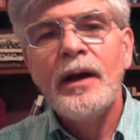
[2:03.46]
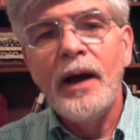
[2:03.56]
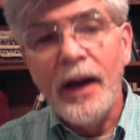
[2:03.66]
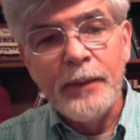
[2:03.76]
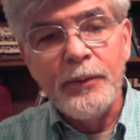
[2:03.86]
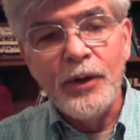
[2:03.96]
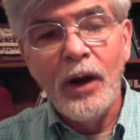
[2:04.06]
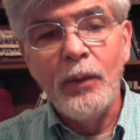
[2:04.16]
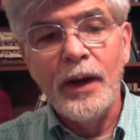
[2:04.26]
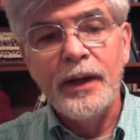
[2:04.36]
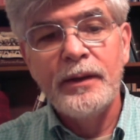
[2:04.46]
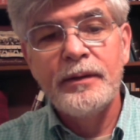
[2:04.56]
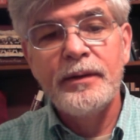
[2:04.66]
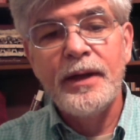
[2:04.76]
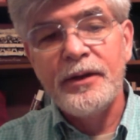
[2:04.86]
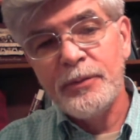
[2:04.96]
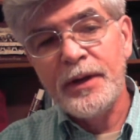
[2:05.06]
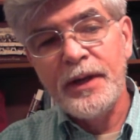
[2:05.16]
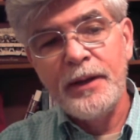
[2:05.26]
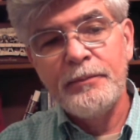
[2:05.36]
I am Yahweh, that is my
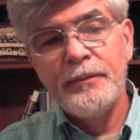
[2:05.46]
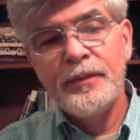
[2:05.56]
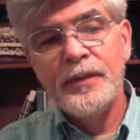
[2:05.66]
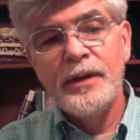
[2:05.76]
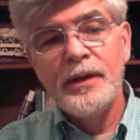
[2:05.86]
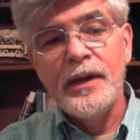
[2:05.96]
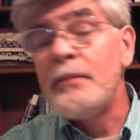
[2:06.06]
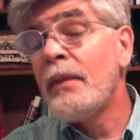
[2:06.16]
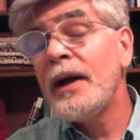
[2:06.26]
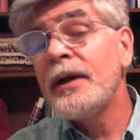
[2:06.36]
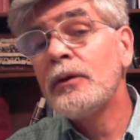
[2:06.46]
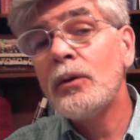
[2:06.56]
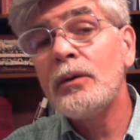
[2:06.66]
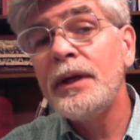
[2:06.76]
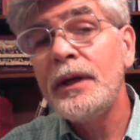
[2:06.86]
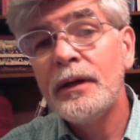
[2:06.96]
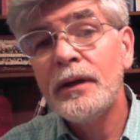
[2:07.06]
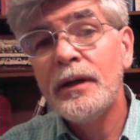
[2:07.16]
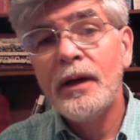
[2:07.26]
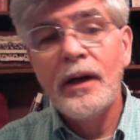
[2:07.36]
name. In my glory
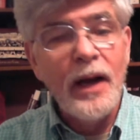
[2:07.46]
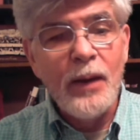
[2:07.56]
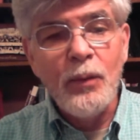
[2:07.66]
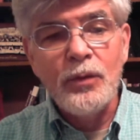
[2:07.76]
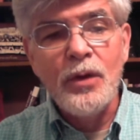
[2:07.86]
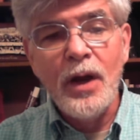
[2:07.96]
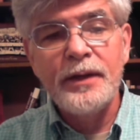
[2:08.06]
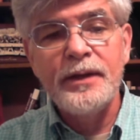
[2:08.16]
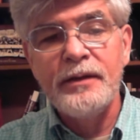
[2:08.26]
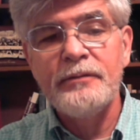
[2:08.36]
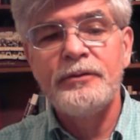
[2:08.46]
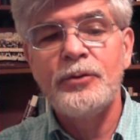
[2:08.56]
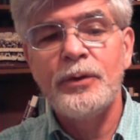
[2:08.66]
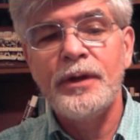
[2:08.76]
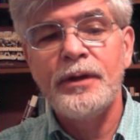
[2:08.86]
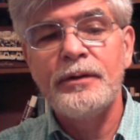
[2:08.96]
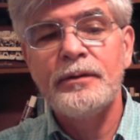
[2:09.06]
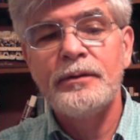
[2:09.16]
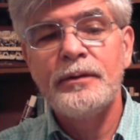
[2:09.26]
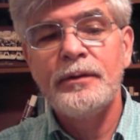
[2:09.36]
I will not give unto another,
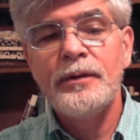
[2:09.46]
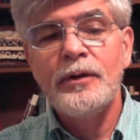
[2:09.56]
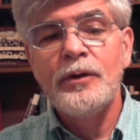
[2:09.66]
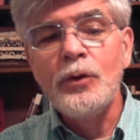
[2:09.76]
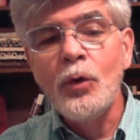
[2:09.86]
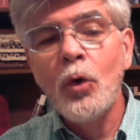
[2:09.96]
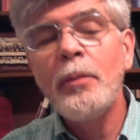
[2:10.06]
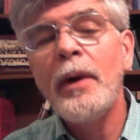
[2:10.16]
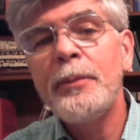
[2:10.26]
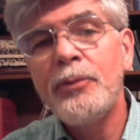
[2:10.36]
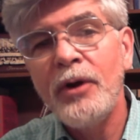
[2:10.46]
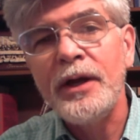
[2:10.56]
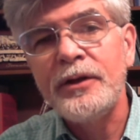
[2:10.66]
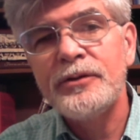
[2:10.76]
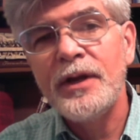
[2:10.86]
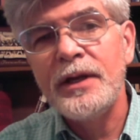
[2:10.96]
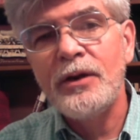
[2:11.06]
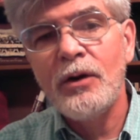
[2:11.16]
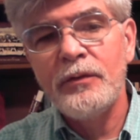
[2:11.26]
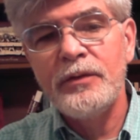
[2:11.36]
nor my praise to any
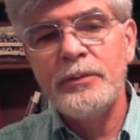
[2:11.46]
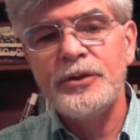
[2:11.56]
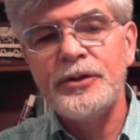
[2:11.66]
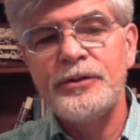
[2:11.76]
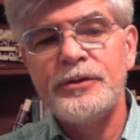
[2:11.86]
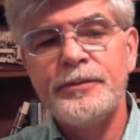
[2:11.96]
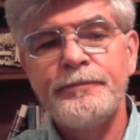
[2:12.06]
carved images.